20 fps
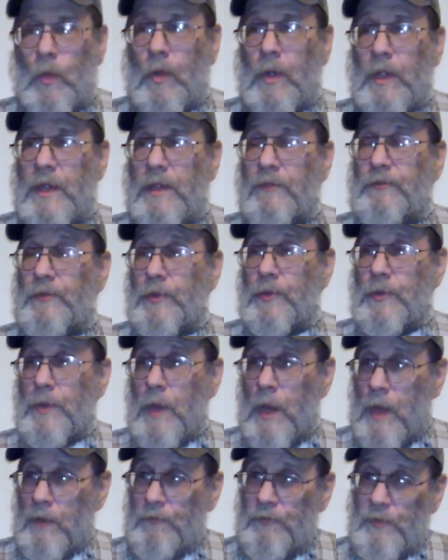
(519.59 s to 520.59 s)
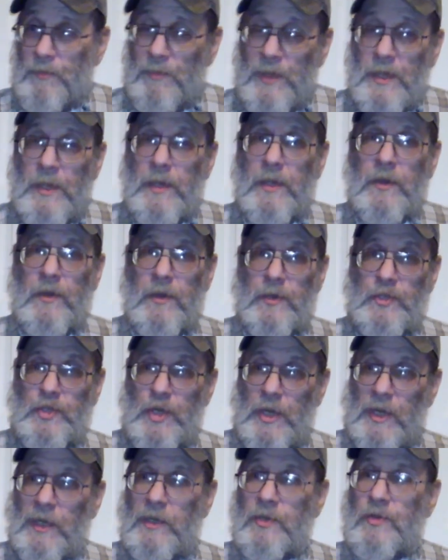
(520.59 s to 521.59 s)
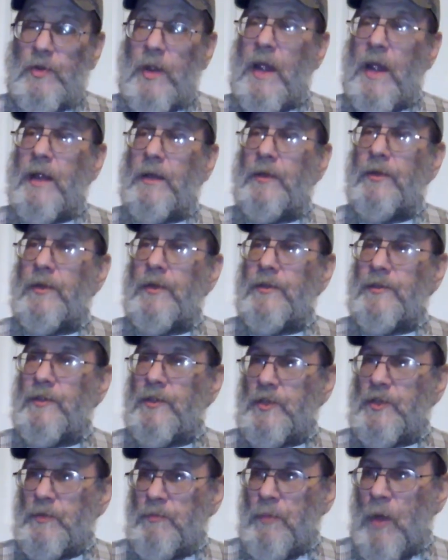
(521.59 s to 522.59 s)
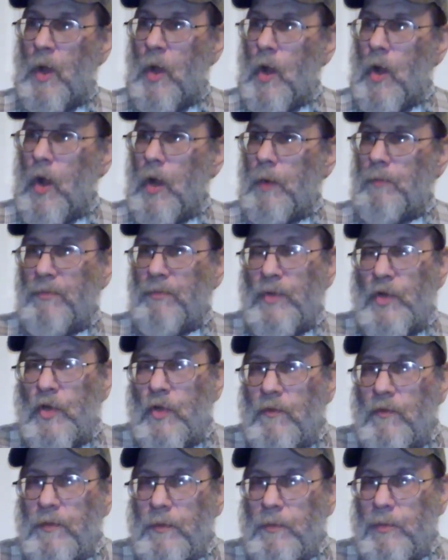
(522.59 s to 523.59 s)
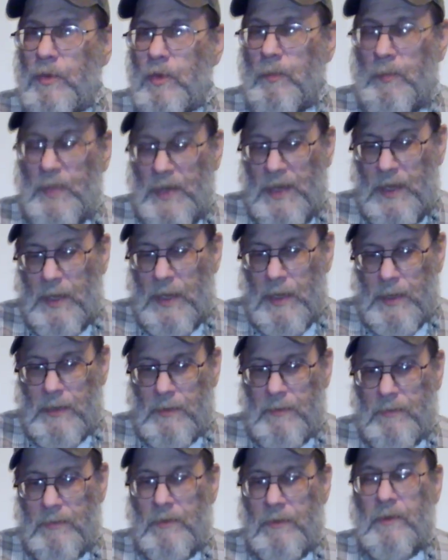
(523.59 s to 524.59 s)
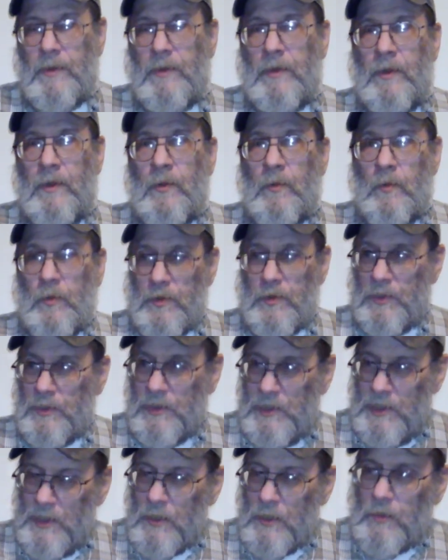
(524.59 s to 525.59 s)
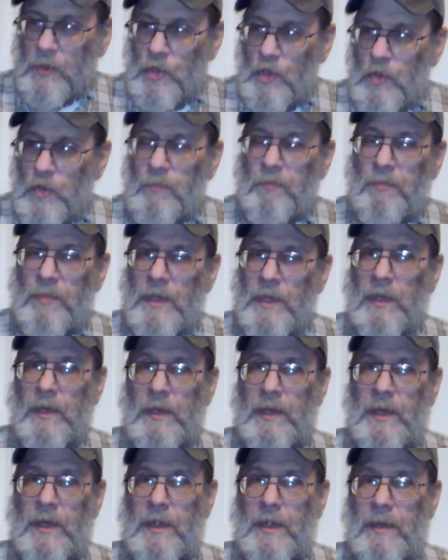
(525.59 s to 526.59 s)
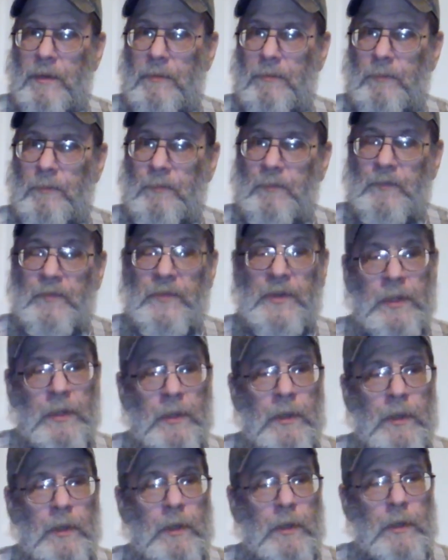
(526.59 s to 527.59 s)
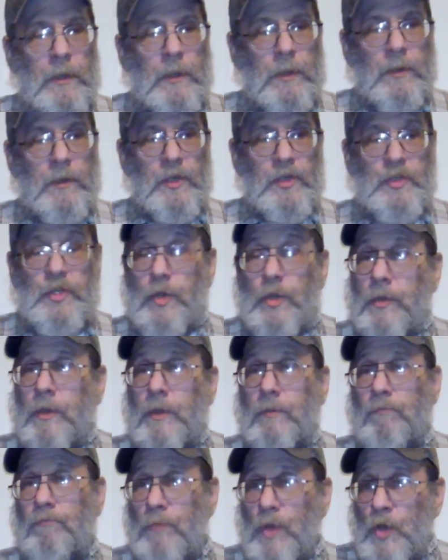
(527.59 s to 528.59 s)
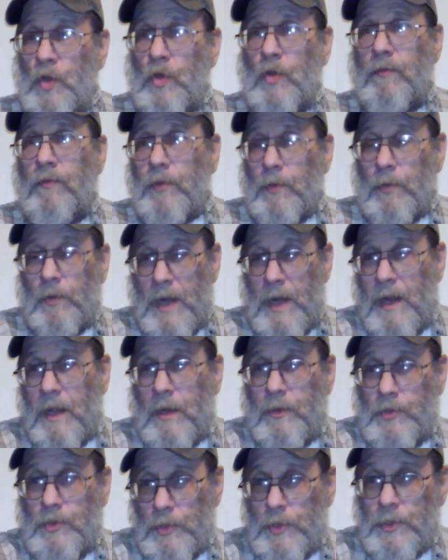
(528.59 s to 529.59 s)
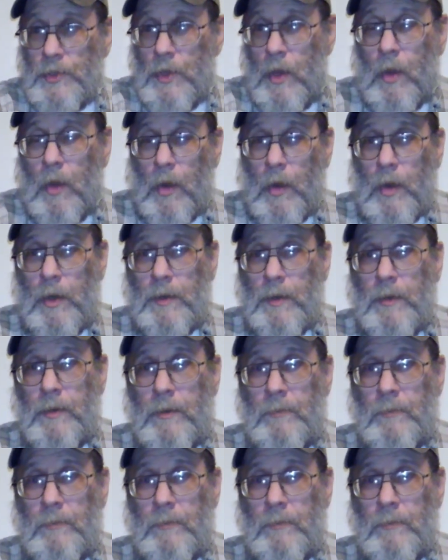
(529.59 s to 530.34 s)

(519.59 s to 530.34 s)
If you're not familiar, a chicken tractor is a small movable pen with a little coop built in that you can move around your yard.